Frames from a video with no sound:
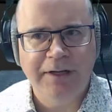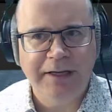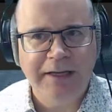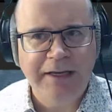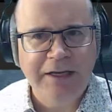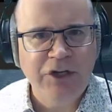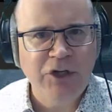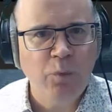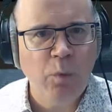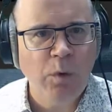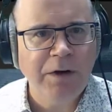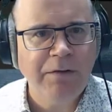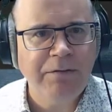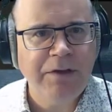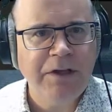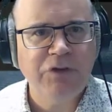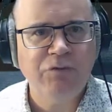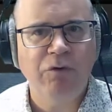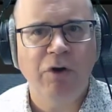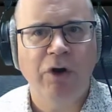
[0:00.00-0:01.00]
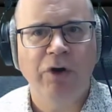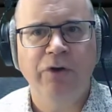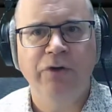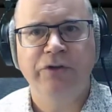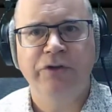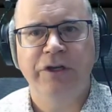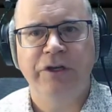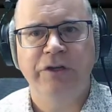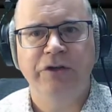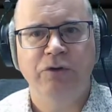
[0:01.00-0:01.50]
Each one of these
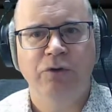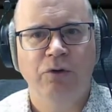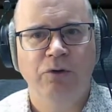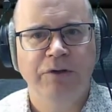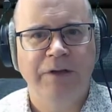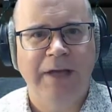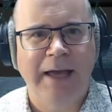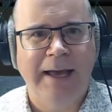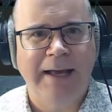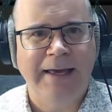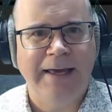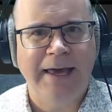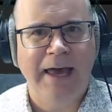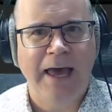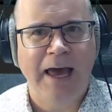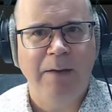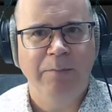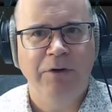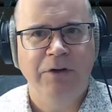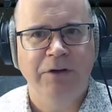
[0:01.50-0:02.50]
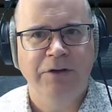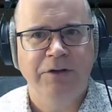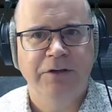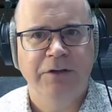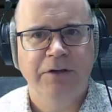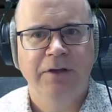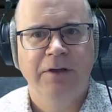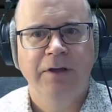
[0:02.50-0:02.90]
rows is called a cabinet.